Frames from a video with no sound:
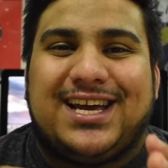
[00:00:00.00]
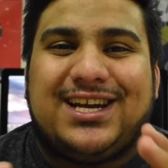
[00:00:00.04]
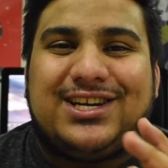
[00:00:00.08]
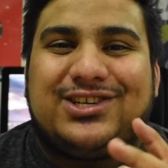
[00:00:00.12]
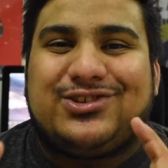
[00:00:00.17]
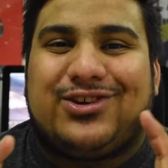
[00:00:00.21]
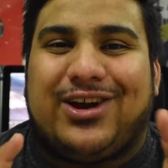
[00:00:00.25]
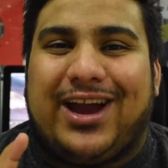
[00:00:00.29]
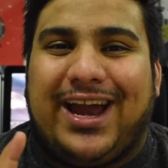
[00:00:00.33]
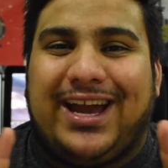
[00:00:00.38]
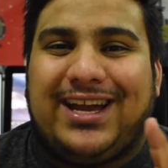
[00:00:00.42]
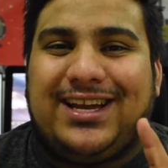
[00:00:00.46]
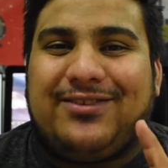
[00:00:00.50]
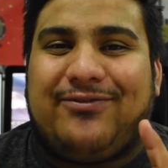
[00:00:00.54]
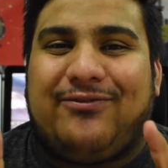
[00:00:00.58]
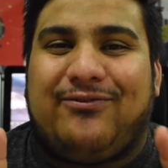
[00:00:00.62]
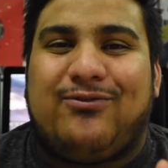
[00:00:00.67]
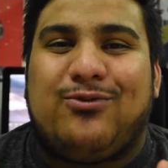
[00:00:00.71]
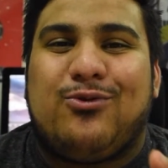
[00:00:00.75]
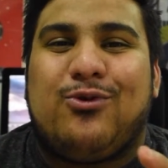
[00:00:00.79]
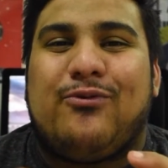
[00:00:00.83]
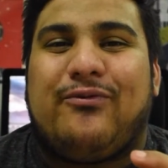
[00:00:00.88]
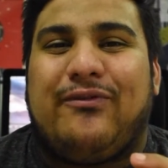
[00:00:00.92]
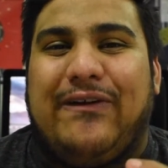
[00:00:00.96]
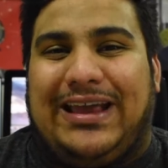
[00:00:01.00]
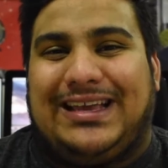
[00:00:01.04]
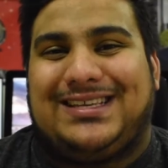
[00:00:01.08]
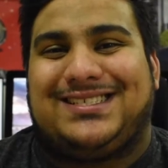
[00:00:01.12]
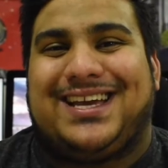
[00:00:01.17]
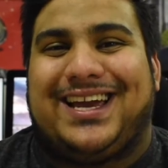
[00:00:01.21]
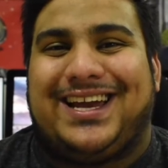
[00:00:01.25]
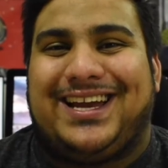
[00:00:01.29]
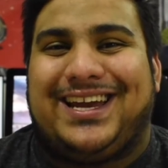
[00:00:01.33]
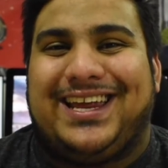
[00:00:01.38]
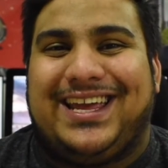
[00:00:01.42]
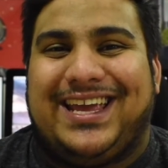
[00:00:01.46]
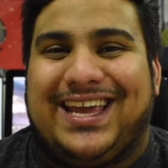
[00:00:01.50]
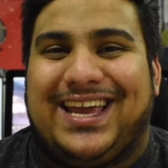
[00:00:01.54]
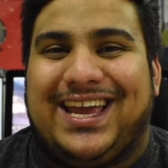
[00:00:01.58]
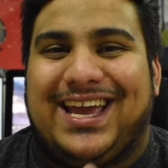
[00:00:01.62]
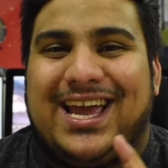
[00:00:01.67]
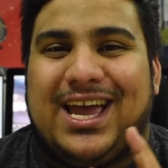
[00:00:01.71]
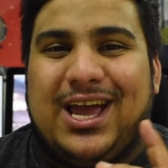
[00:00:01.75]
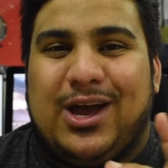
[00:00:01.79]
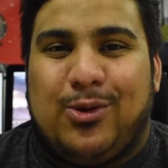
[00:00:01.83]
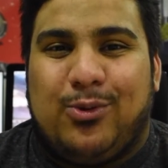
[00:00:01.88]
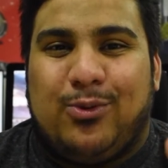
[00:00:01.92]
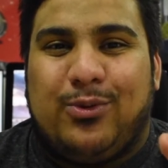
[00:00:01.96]
trying to fool Face ID
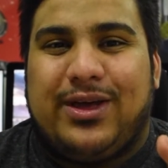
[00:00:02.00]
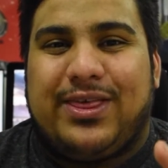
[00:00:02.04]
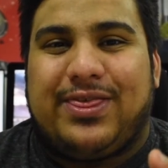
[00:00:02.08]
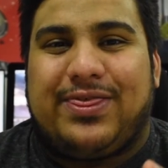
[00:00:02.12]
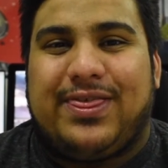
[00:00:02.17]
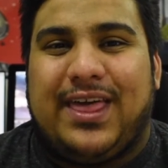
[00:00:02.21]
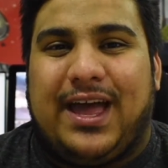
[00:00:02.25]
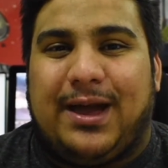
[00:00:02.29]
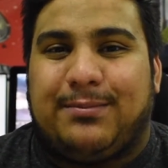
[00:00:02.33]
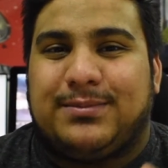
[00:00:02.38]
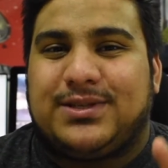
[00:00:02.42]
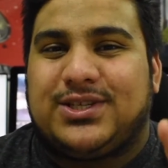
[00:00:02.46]
with them.